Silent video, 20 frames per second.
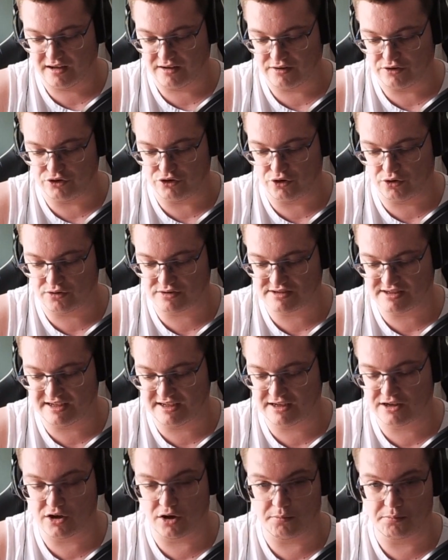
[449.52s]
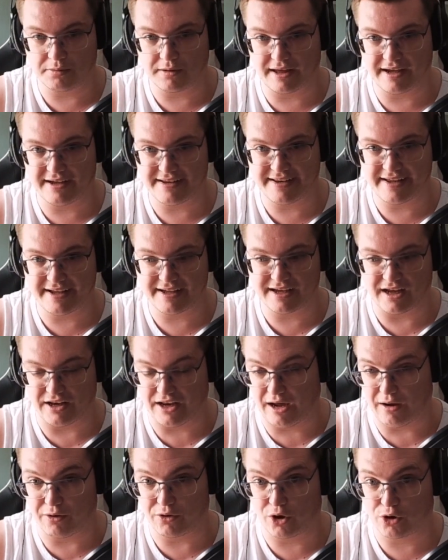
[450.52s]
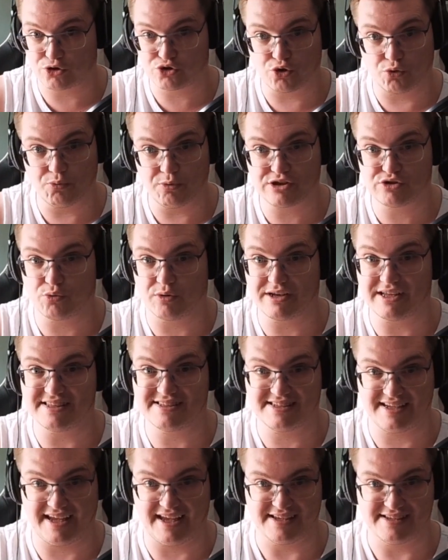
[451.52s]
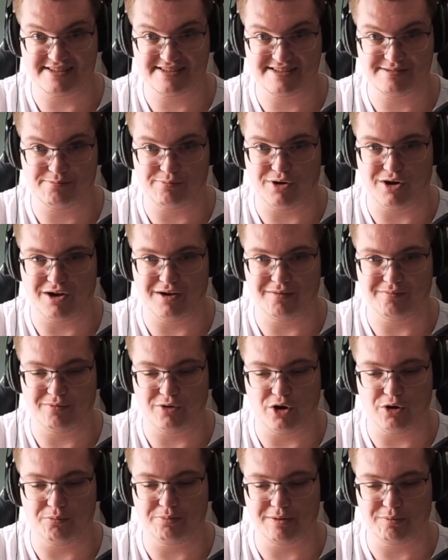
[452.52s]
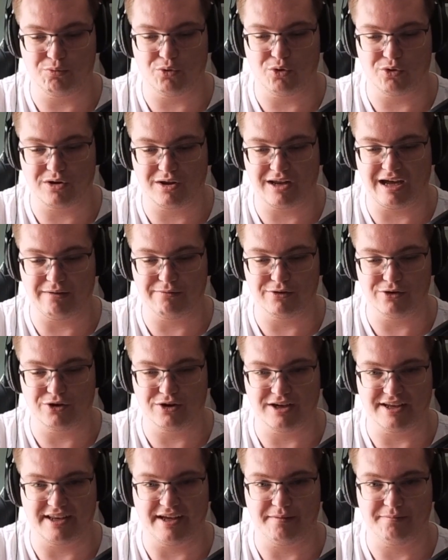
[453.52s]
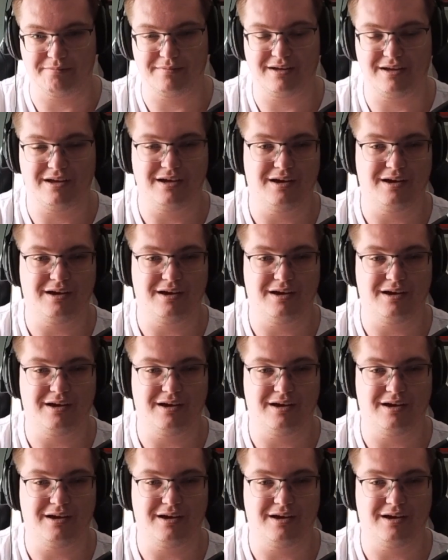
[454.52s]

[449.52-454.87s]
Yoshi complaining. Now, I'm not sure which one it is, but hopefully we'll go have a look at it.